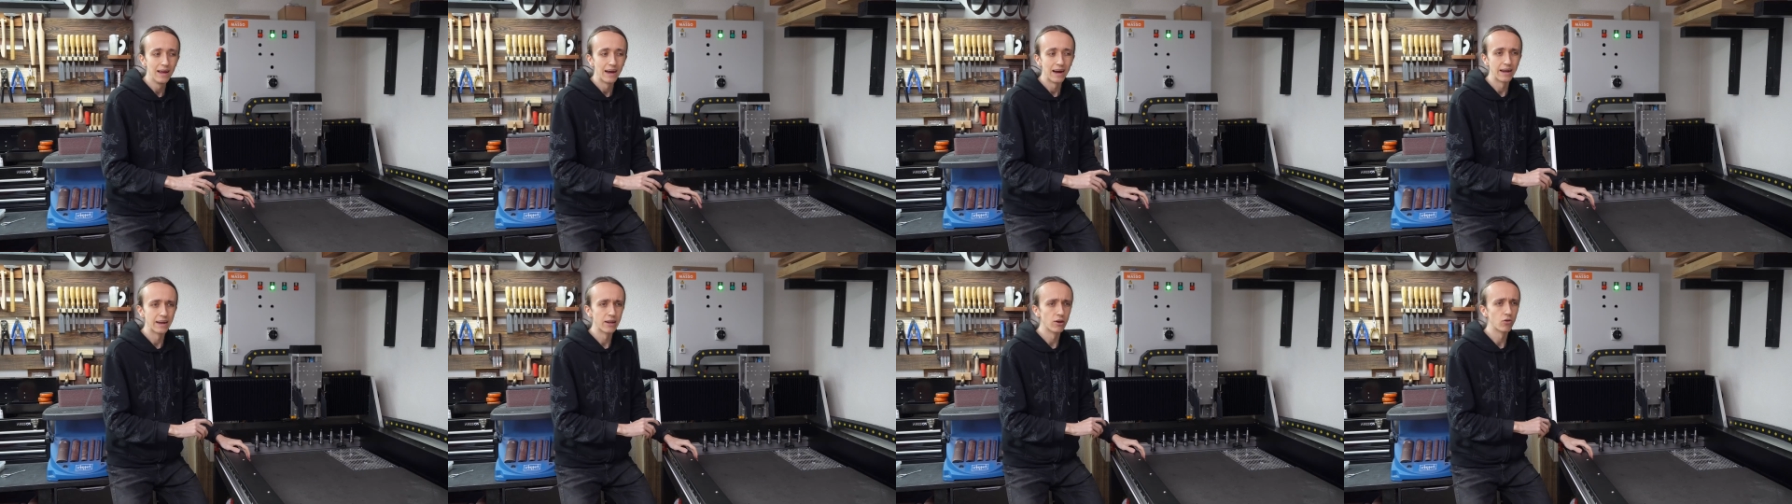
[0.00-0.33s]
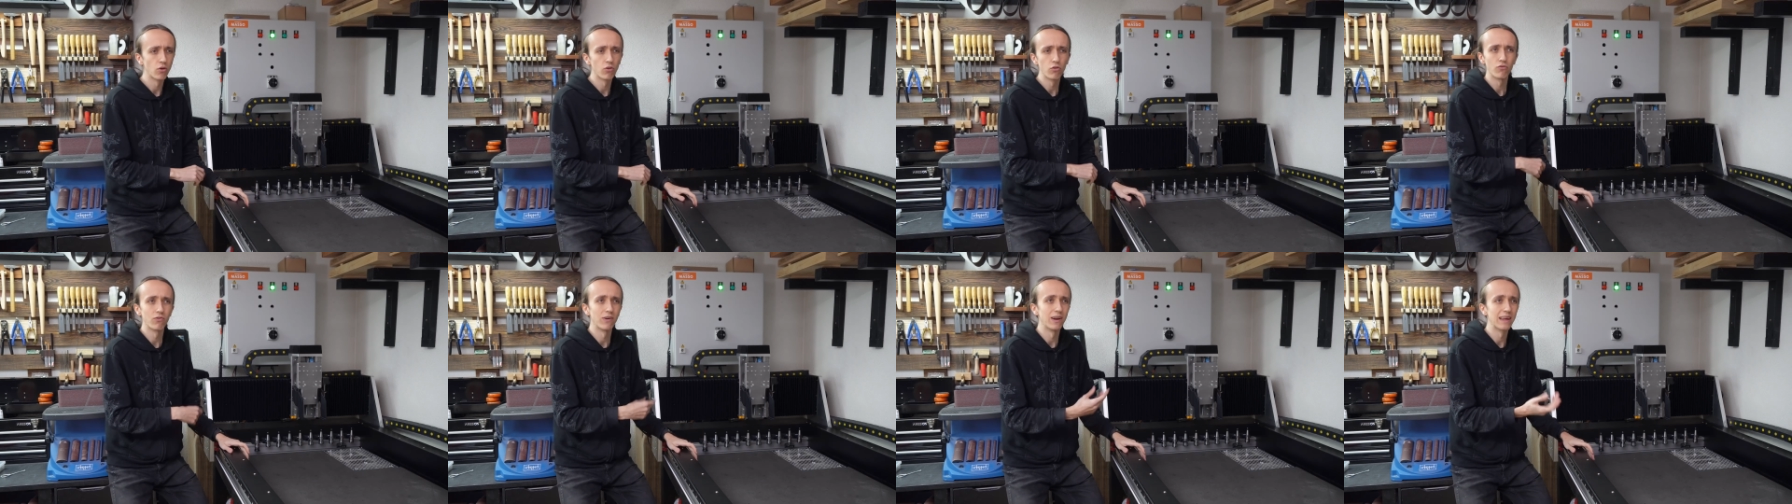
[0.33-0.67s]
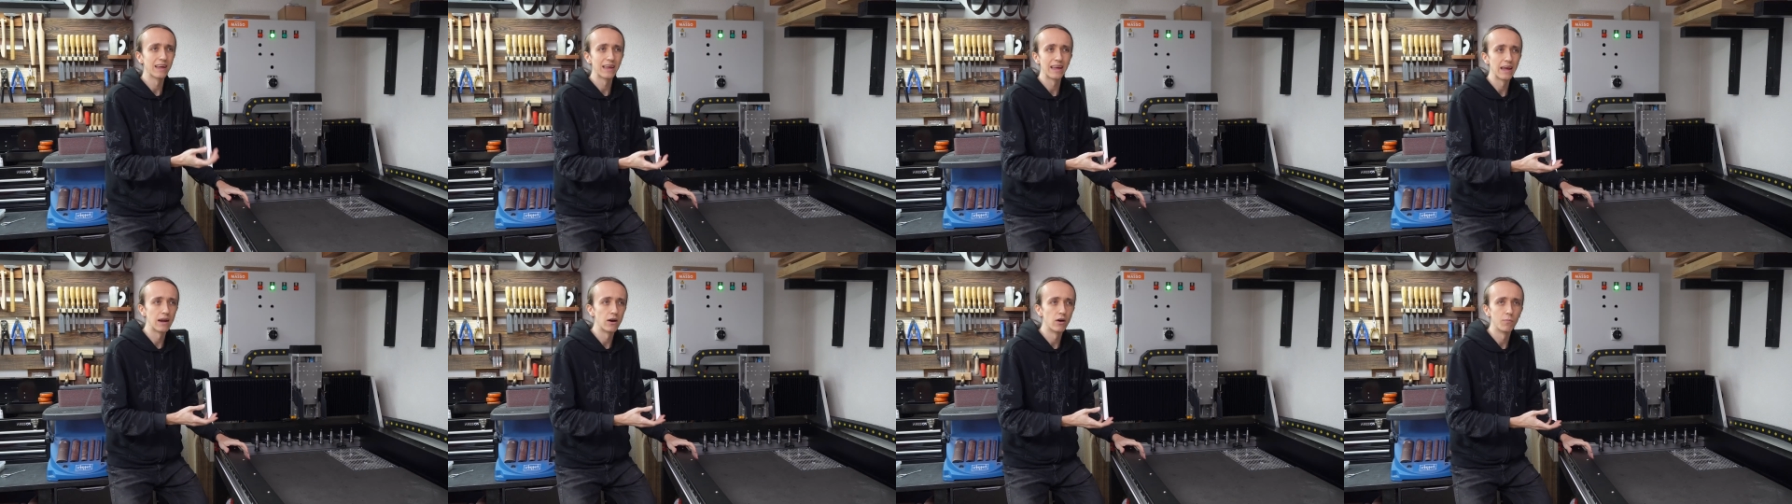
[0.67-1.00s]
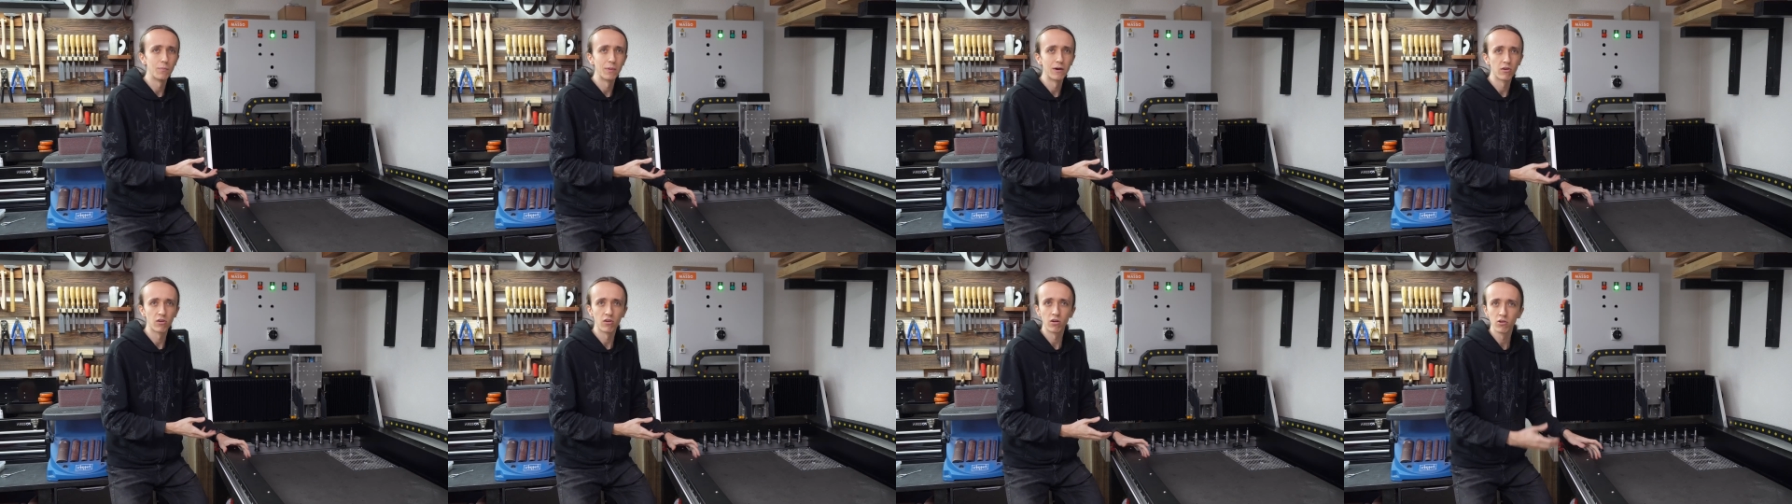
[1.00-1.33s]
and you don't really care
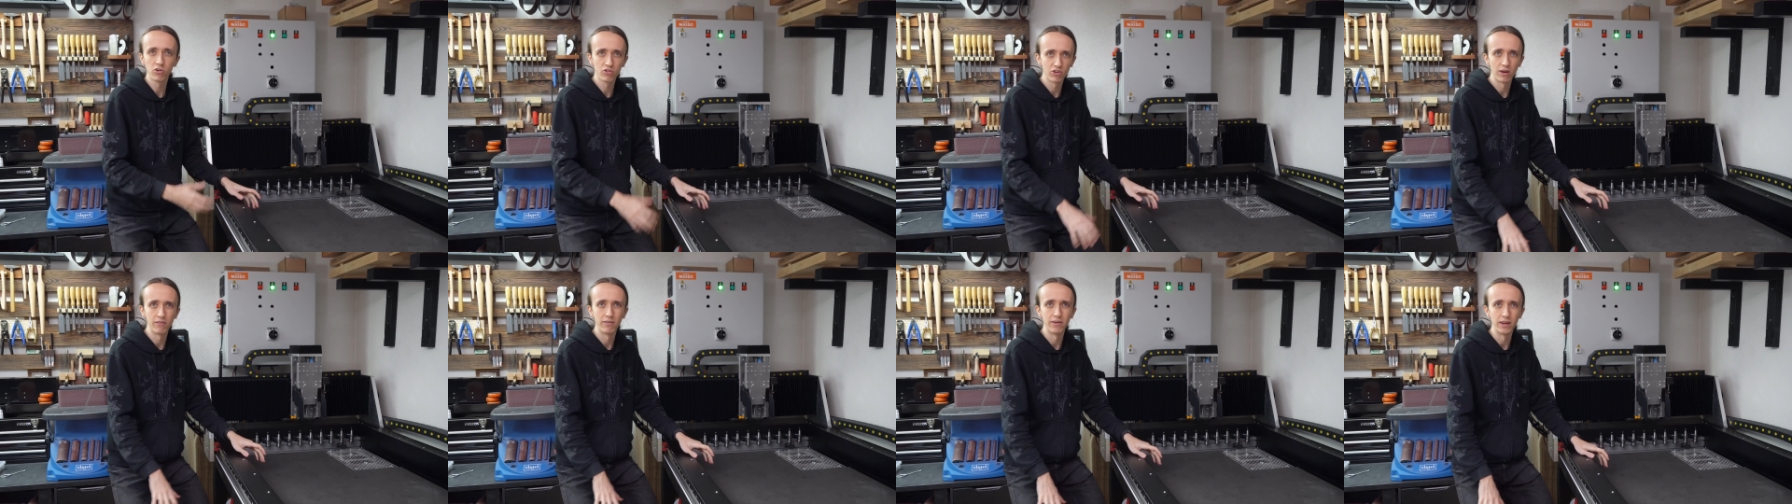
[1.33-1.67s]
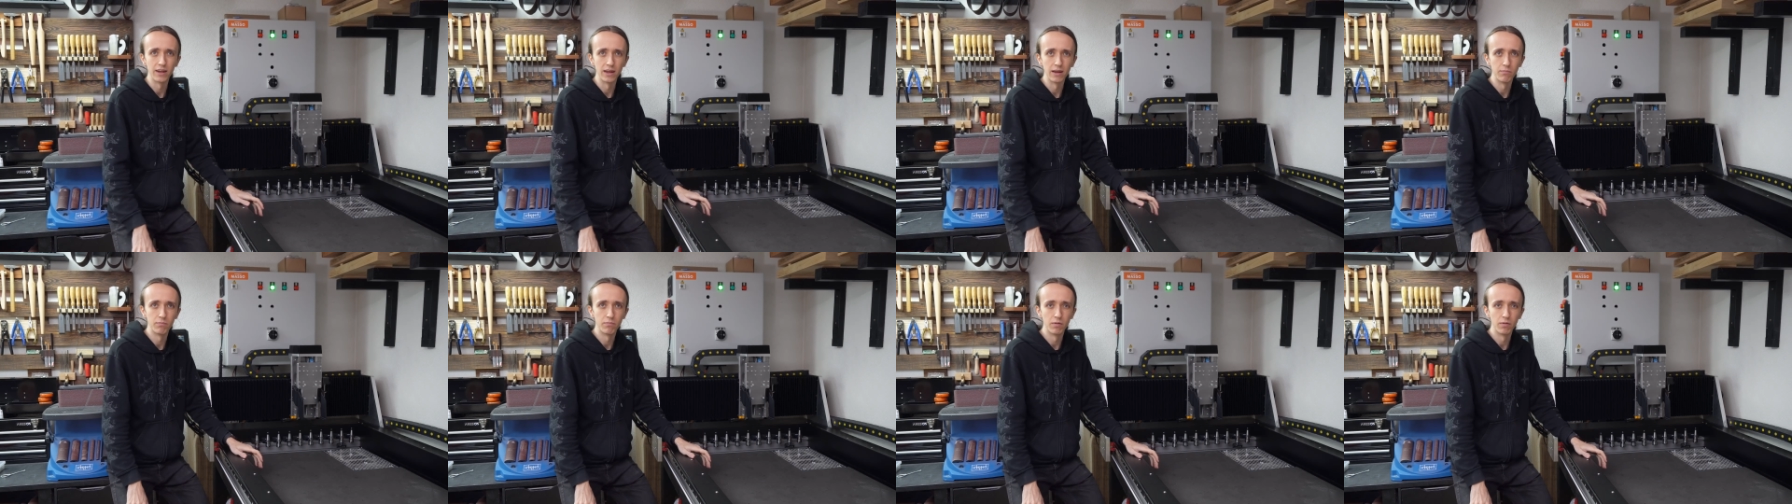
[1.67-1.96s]
about longevity.